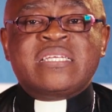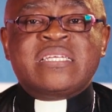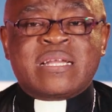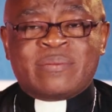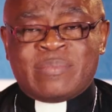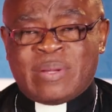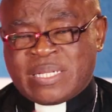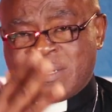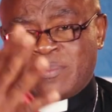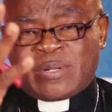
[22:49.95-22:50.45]

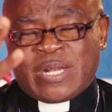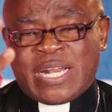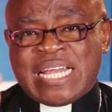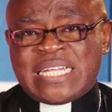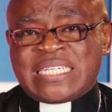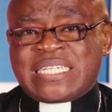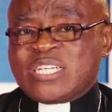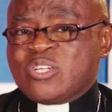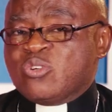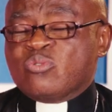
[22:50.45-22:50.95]
Jeremiah chapter
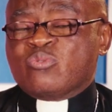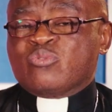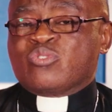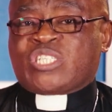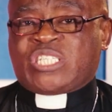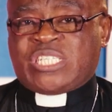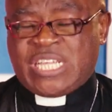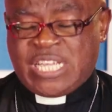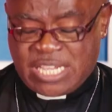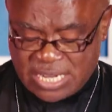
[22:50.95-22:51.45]
19, you will
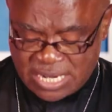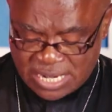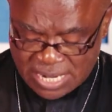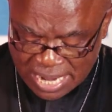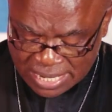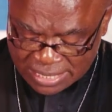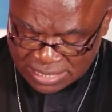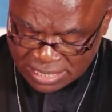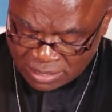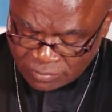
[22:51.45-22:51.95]
see
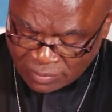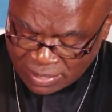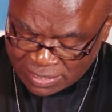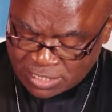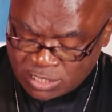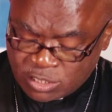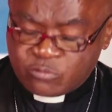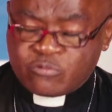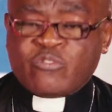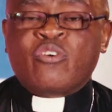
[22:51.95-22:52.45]
19
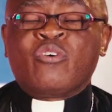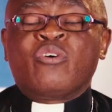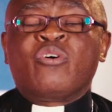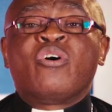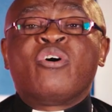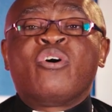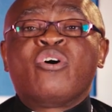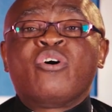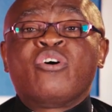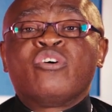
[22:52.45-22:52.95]
verses 4
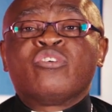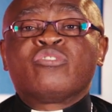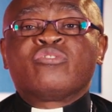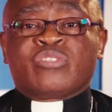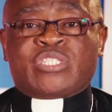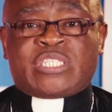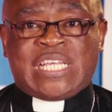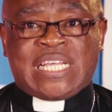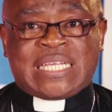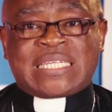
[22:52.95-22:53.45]
to
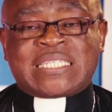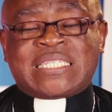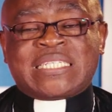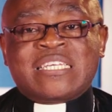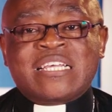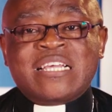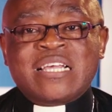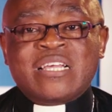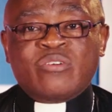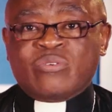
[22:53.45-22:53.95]

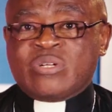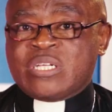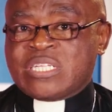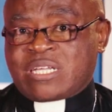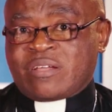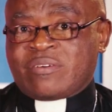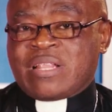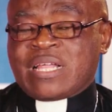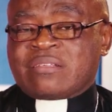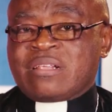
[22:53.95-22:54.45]
6. You
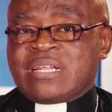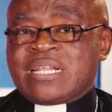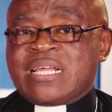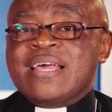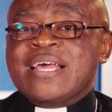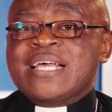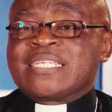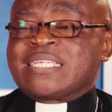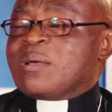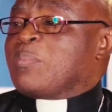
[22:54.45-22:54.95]
discover that actually
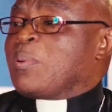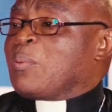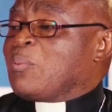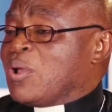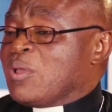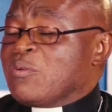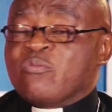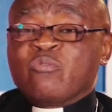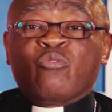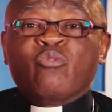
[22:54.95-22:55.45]
some people
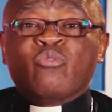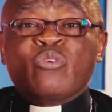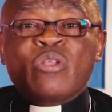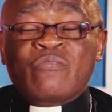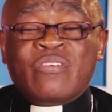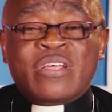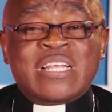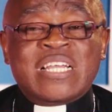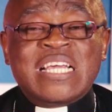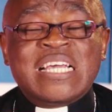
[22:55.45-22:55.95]
could
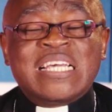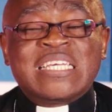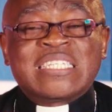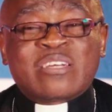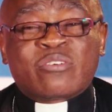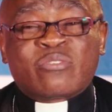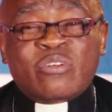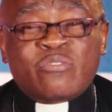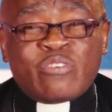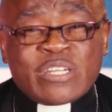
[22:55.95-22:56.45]
even
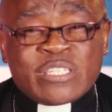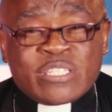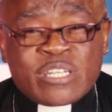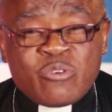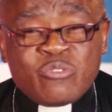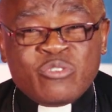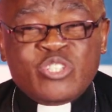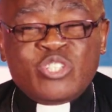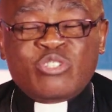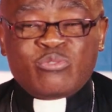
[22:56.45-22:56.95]
sacrifice their
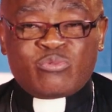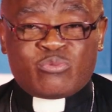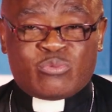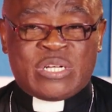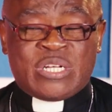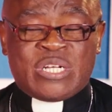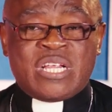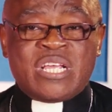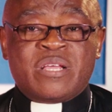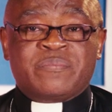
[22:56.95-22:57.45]
own
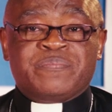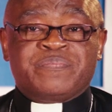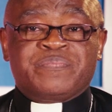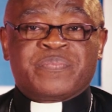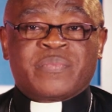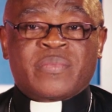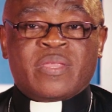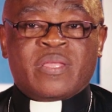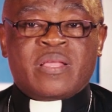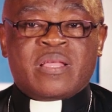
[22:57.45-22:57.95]
children.
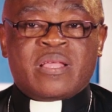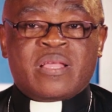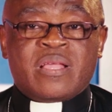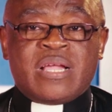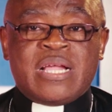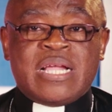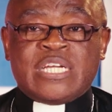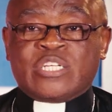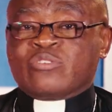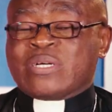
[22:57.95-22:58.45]

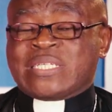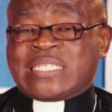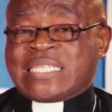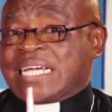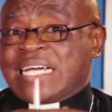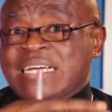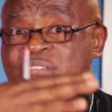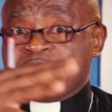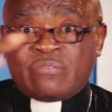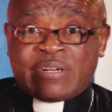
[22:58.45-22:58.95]
It was the
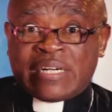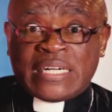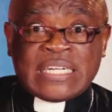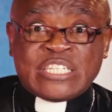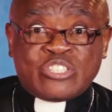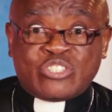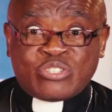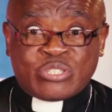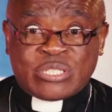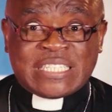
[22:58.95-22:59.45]
kind of
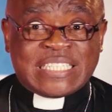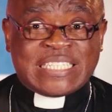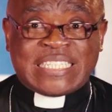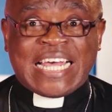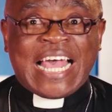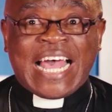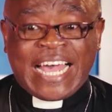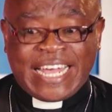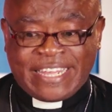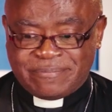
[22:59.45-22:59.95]
religion
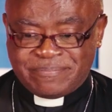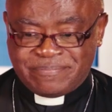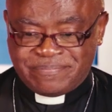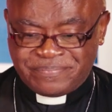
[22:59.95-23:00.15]
there.